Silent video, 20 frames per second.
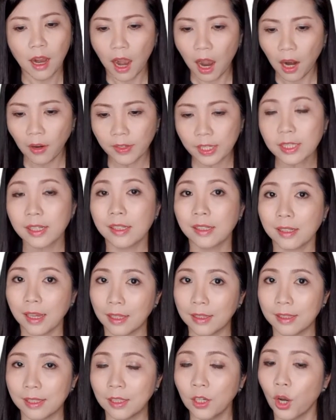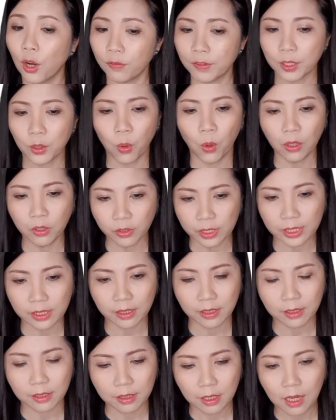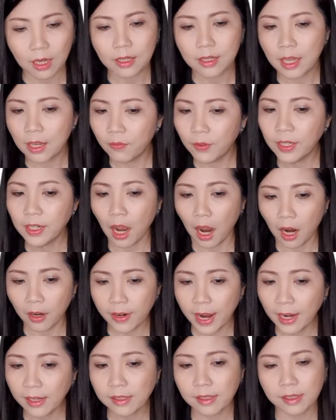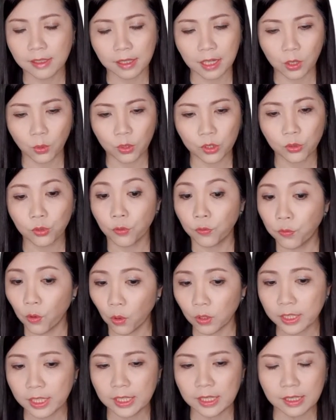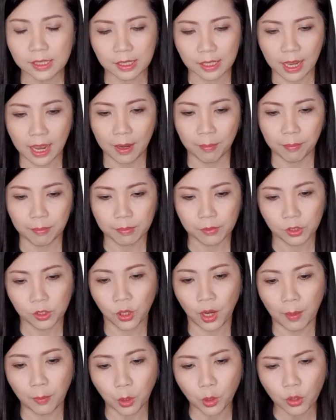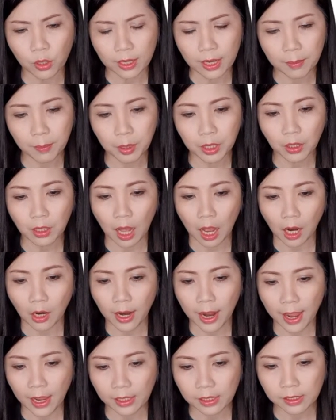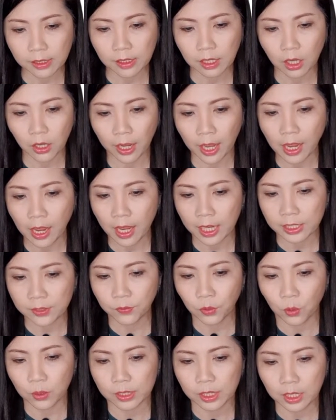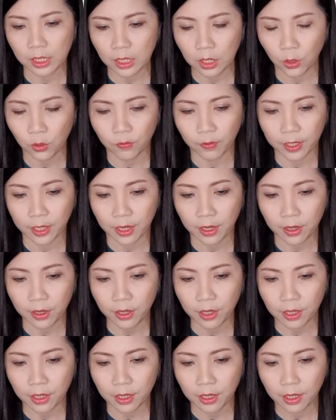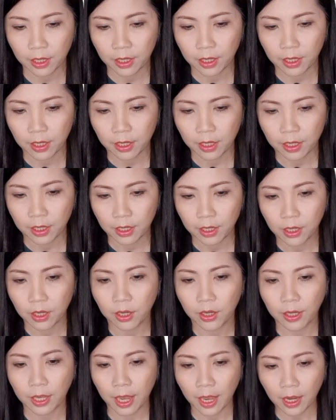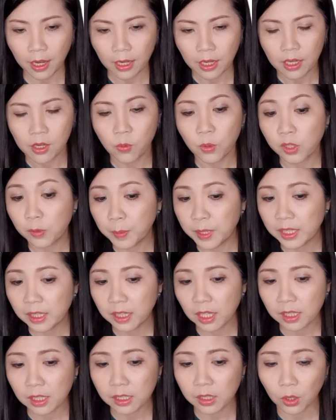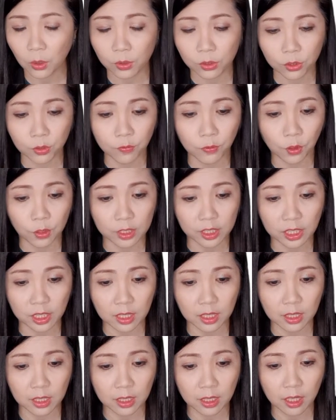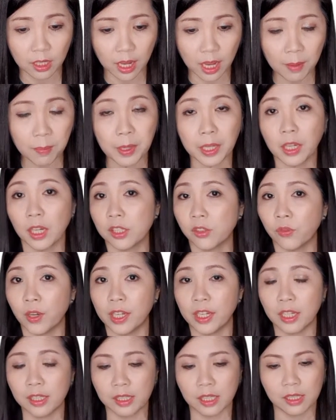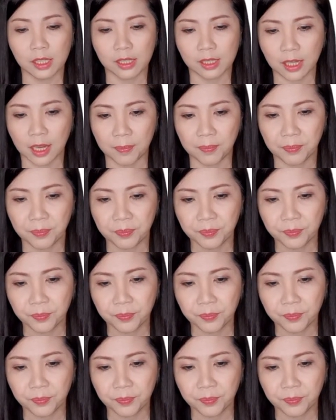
R is the center of the quadrant. Given RS is equals to 14 cm. So I'm going to label RS, okay, as 14 over here. Okay, which means this is also 14, okay, because radius is the same.